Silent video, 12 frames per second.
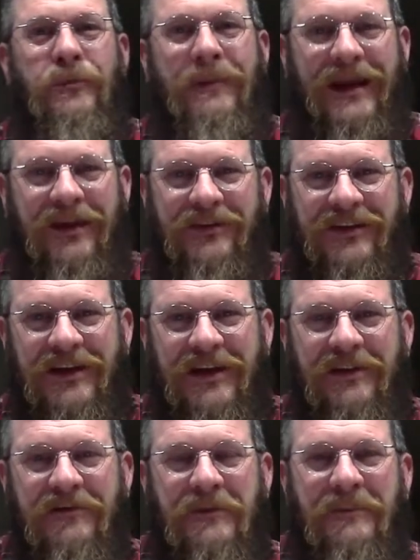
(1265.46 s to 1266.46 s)
painting
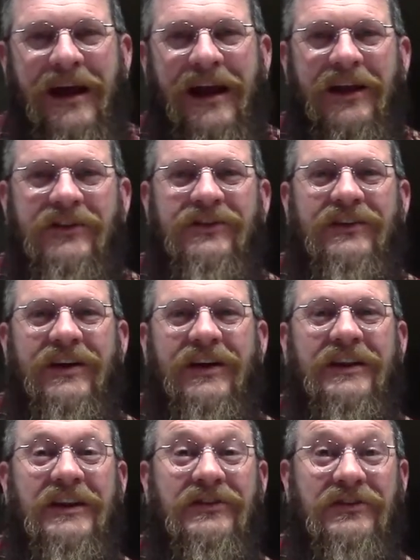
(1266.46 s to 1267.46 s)
even past
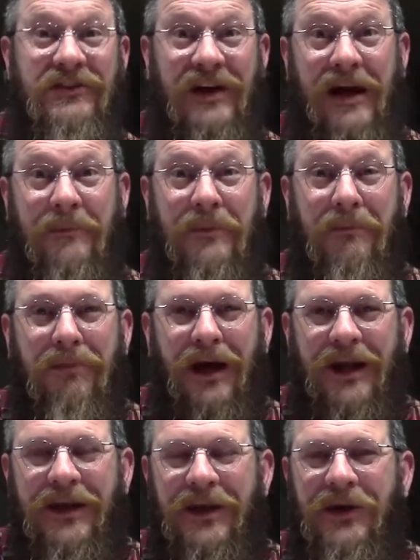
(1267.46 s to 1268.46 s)
the stop
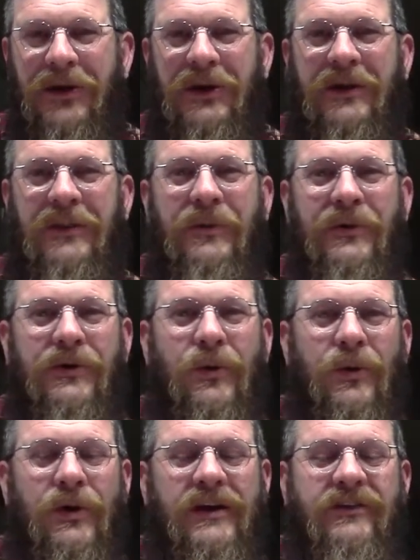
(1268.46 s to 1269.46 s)
button on the
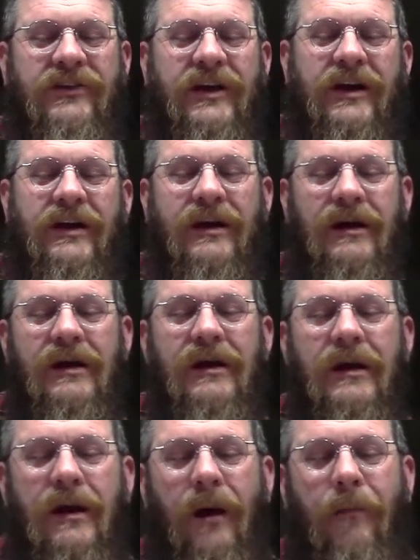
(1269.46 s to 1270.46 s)
recordings here.
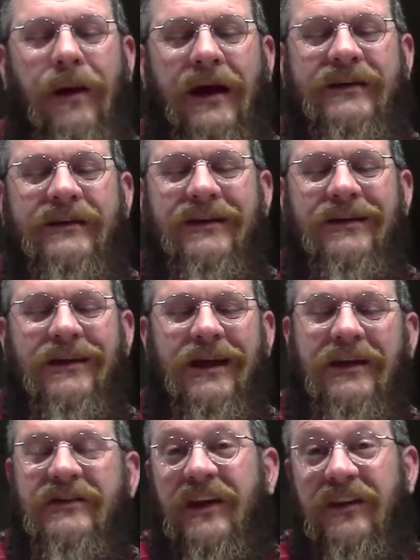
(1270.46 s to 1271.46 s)
But
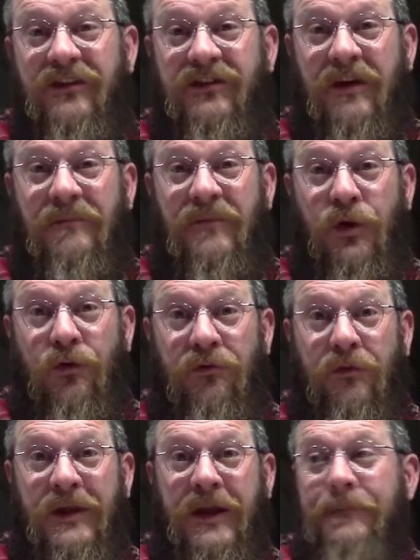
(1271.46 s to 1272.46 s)
like I say, this is something new
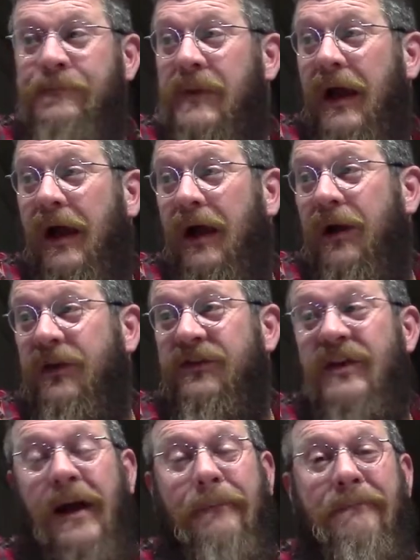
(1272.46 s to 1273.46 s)
for me. It's
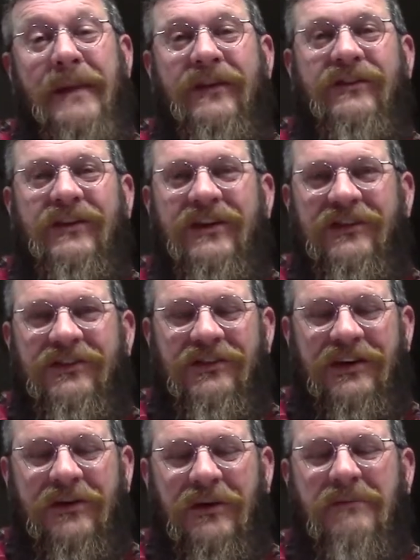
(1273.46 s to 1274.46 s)
not meant to
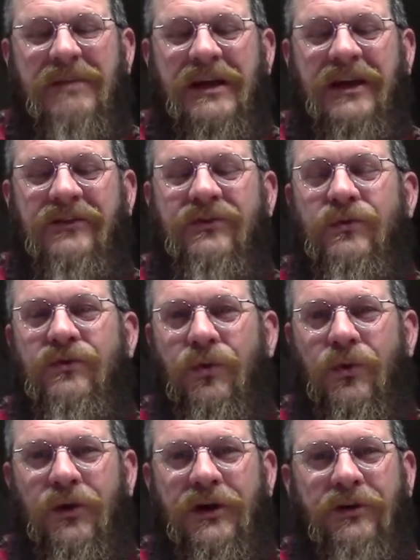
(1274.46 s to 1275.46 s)
necessarily be a
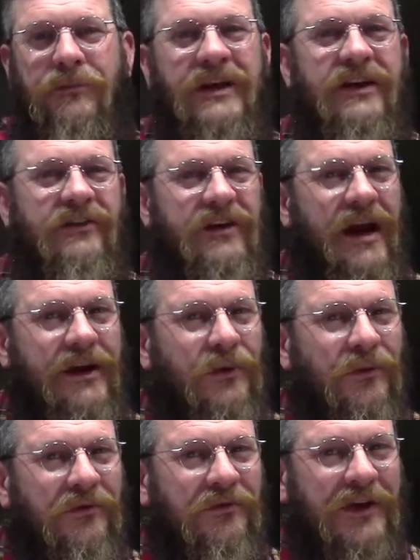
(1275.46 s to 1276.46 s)
tutorial because I
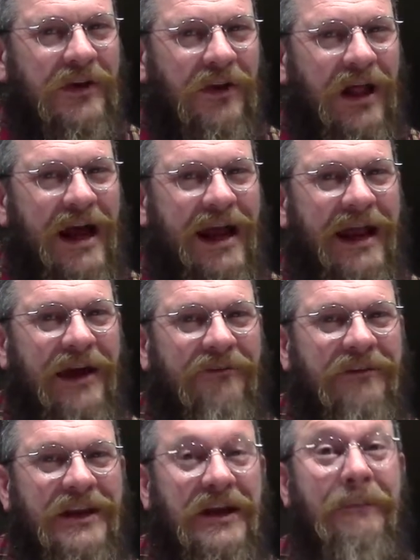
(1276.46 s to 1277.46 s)
don't feel I
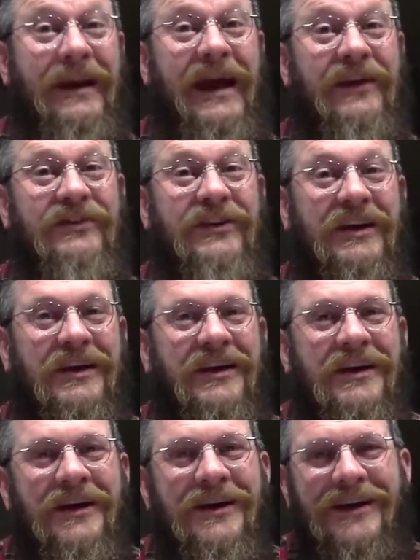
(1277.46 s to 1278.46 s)
have the capacity
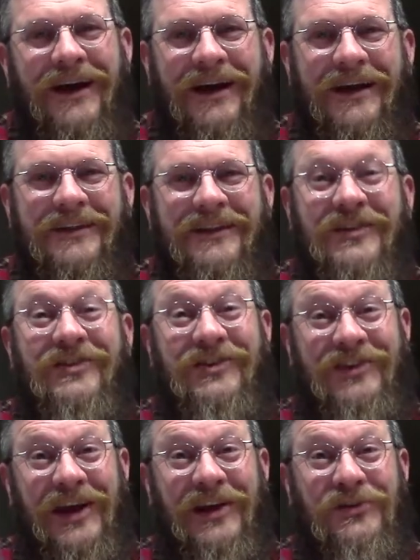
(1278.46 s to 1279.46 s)
at this
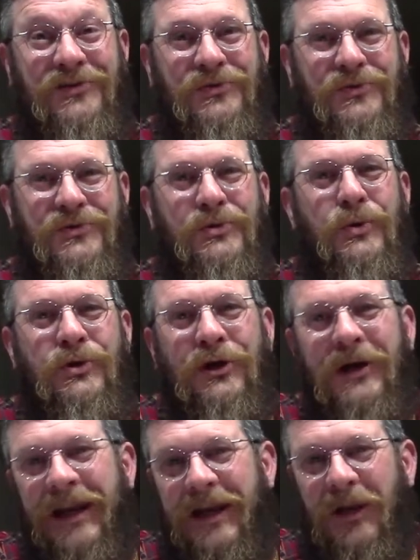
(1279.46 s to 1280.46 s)
stage to
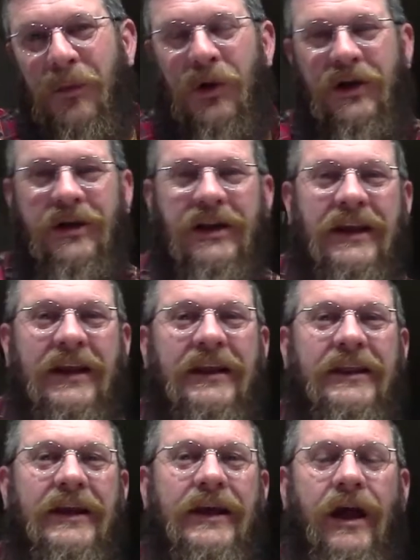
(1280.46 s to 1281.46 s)
tutor anyone on
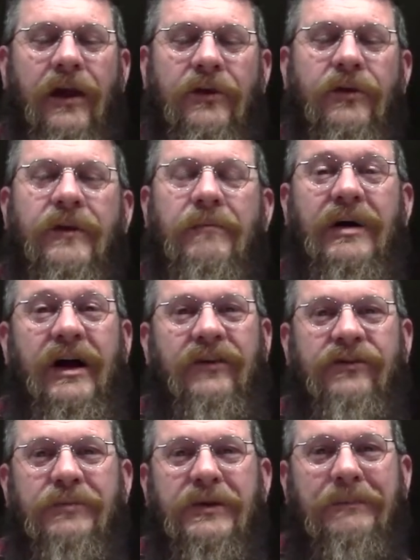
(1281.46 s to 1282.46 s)
anything other than
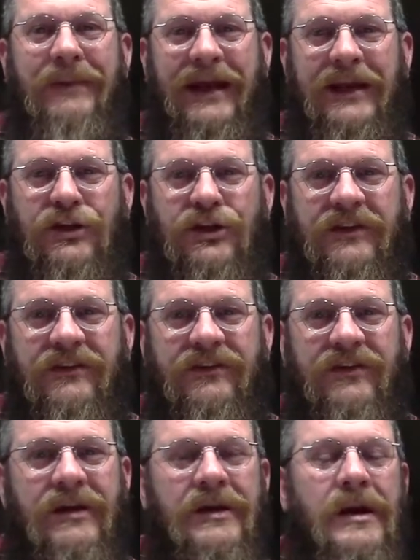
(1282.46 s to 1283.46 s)
possibly
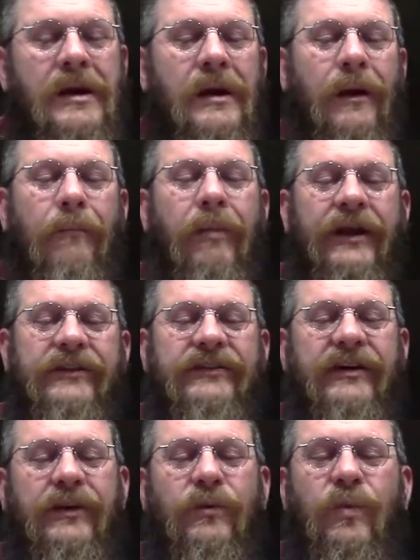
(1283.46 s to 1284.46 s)
patience. But
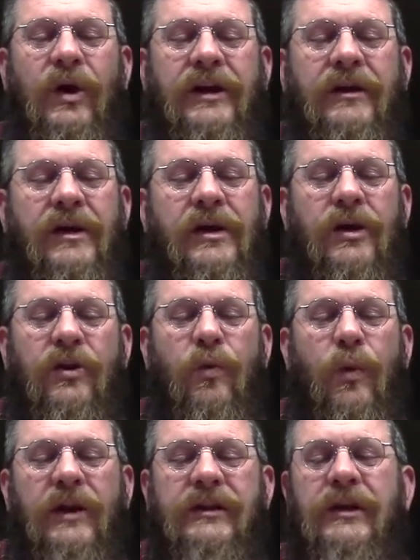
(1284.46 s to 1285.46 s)
the one
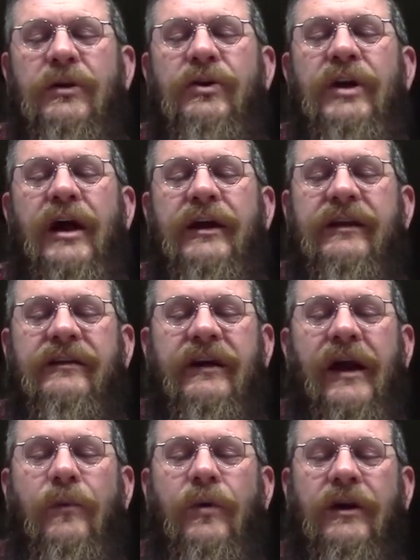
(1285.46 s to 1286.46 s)
little nugget that
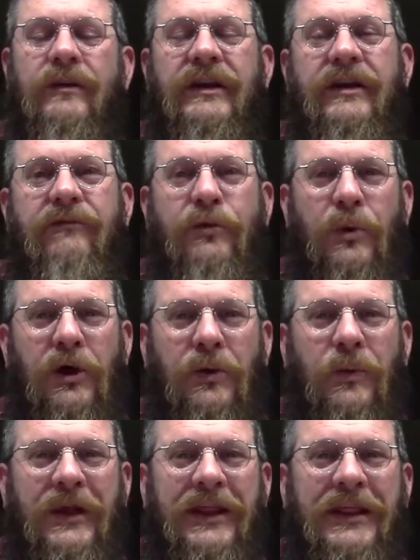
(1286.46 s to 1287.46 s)
I want to leave you all
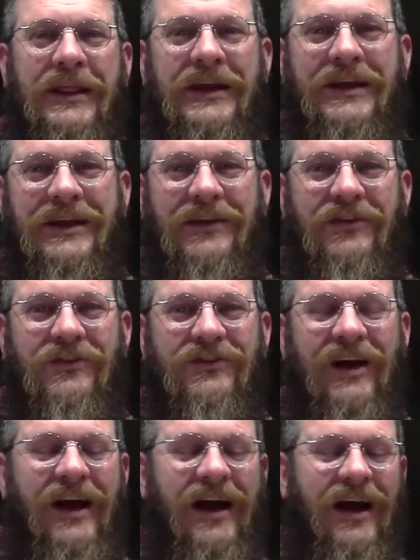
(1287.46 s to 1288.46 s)
with
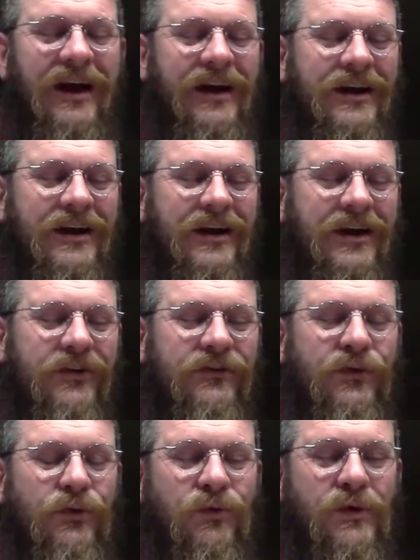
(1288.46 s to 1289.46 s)
is
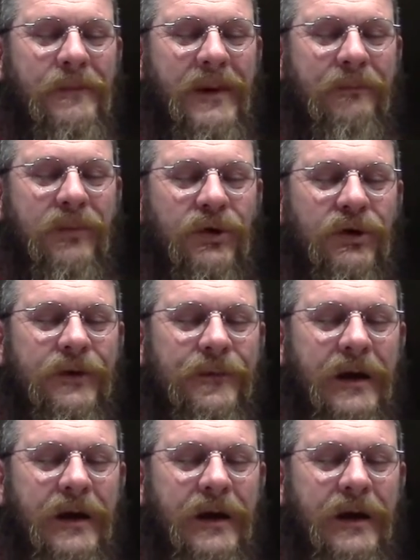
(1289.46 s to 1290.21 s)
to remember